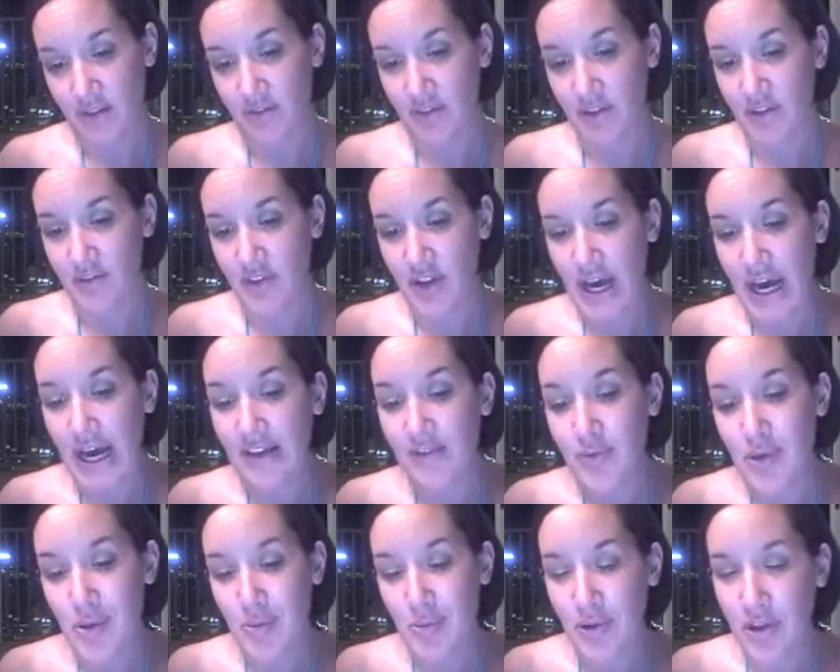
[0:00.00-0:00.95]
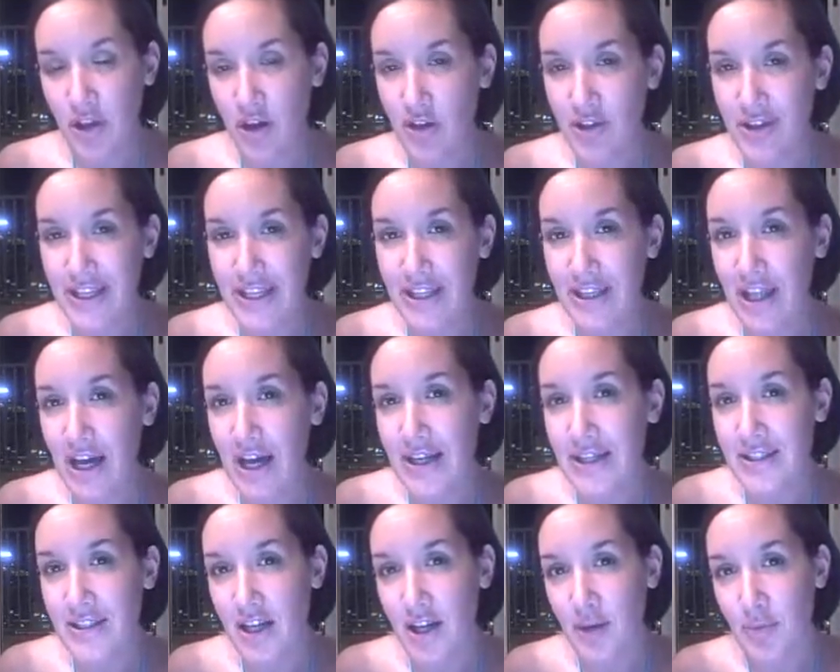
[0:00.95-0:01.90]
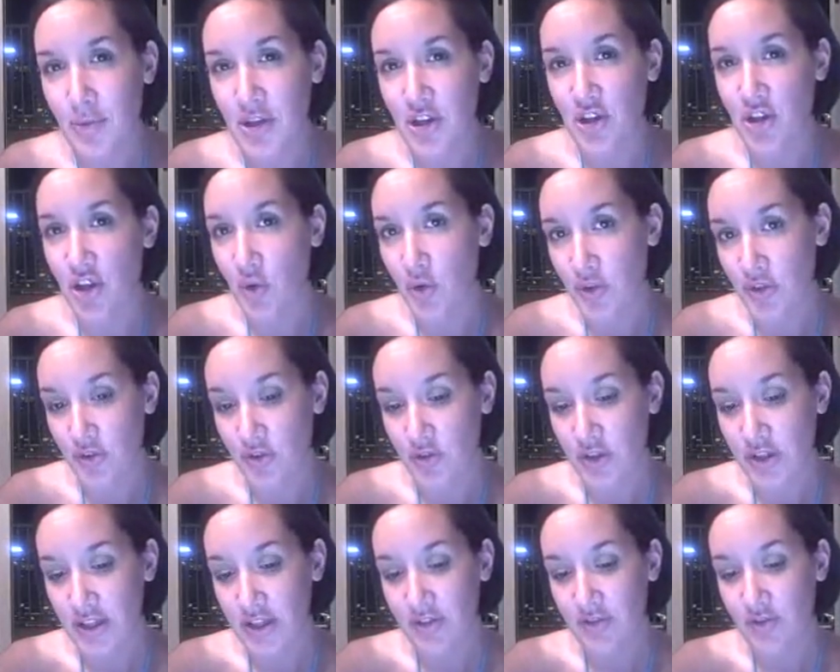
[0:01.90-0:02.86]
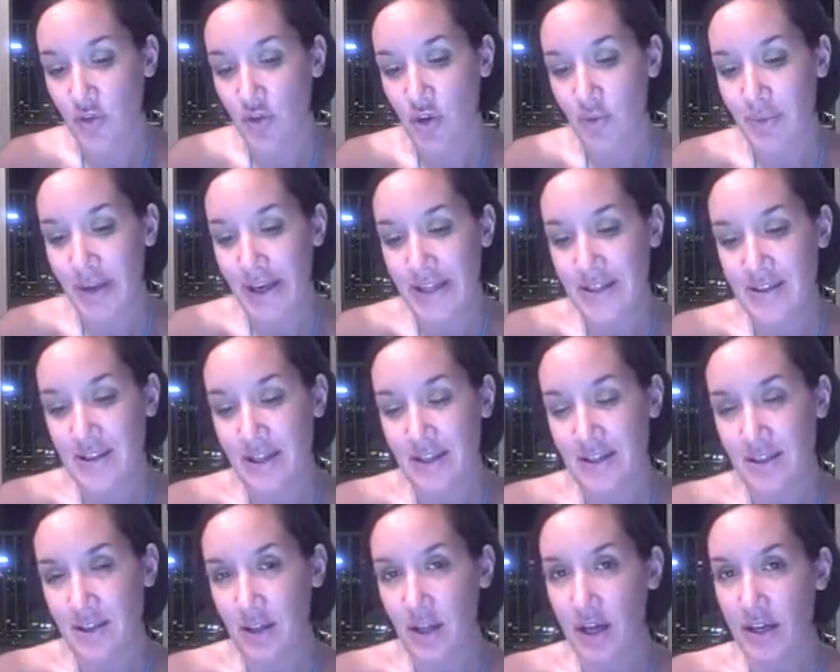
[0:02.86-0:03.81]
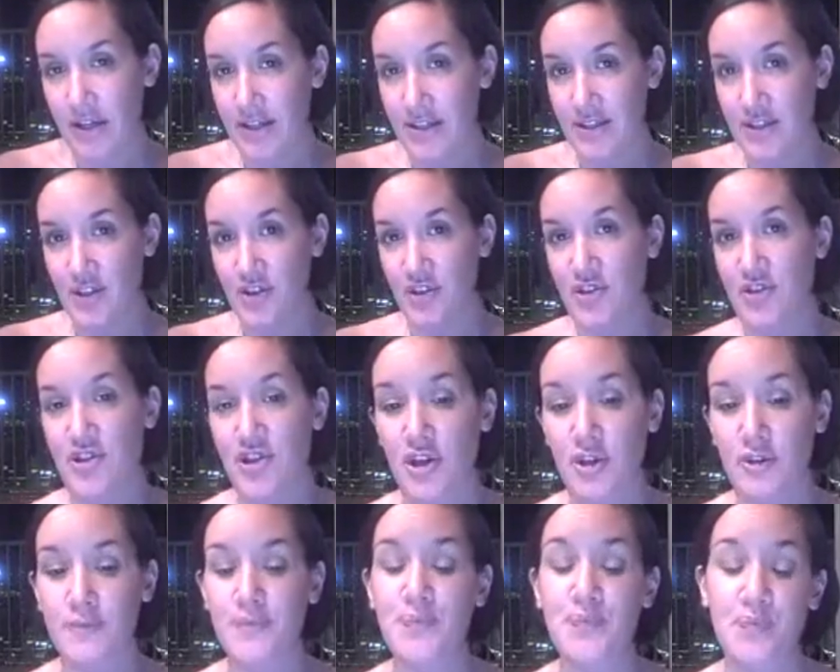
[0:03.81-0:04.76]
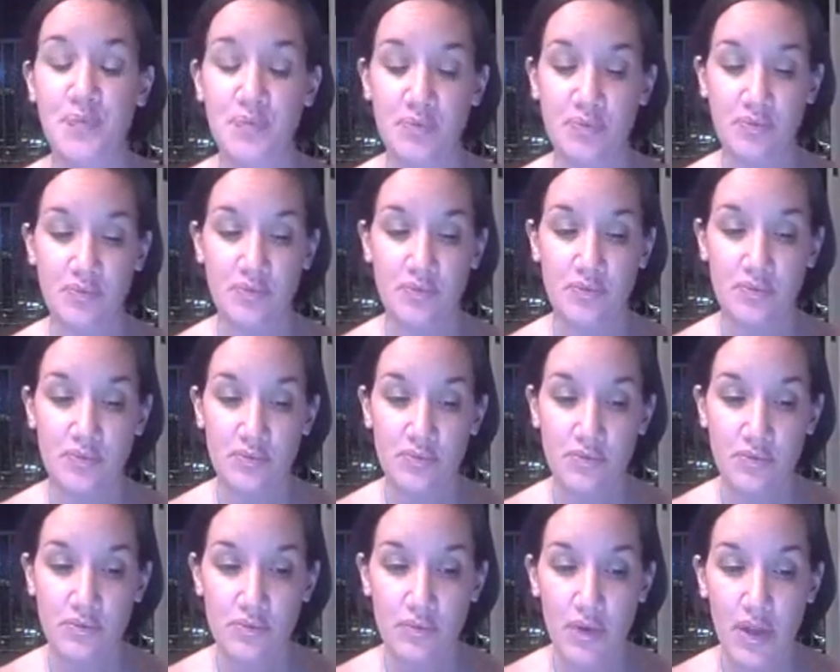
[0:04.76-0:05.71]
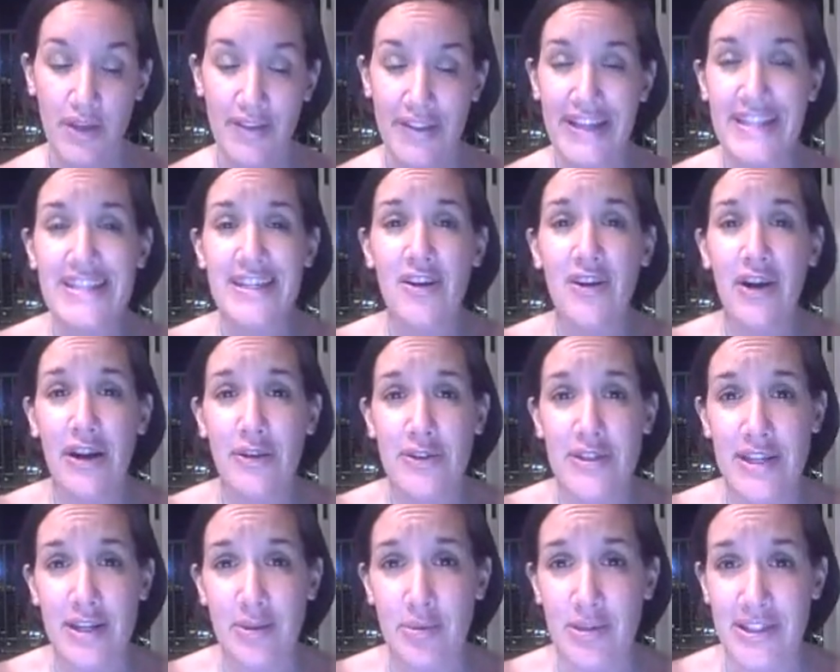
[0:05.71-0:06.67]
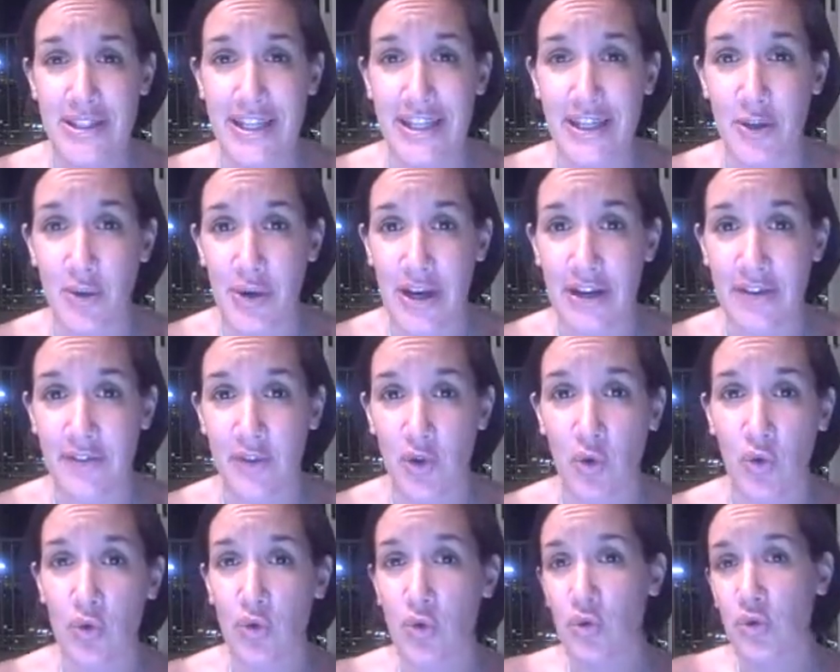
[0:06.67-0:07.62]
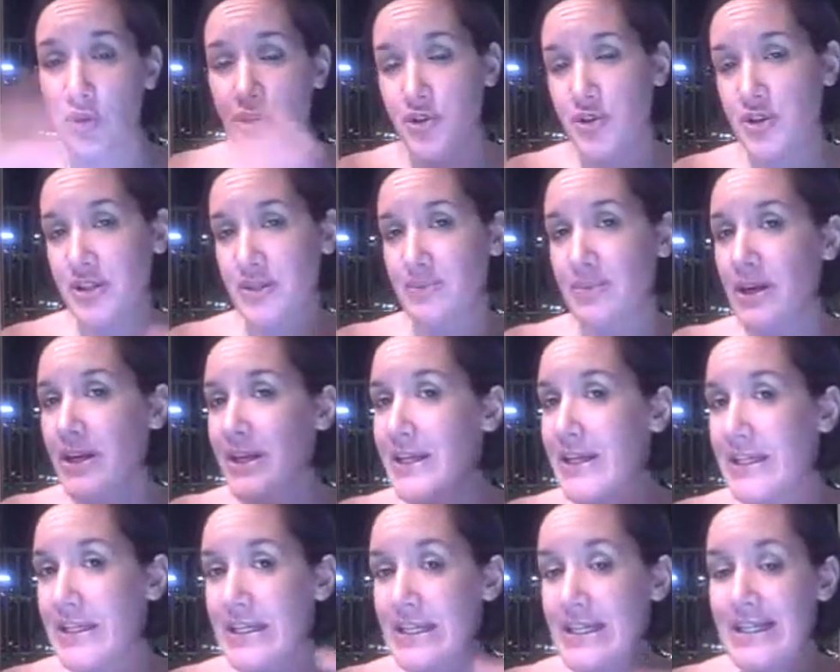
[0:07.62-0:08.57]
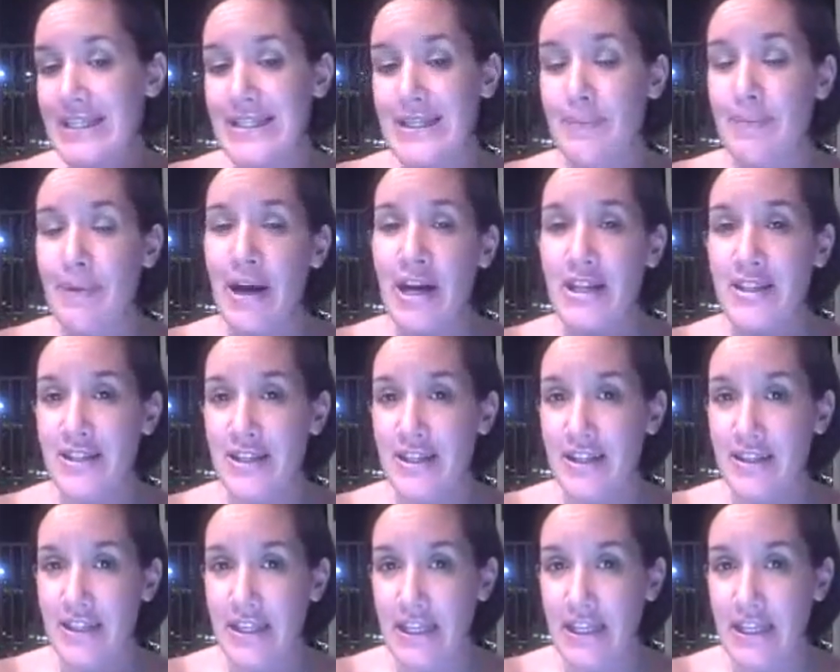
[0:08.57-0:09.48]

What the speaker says: if you have people already lined up and you know what they're looking for, it makes things a lot easier. So that's how I was able to get around the whole earnest money deposit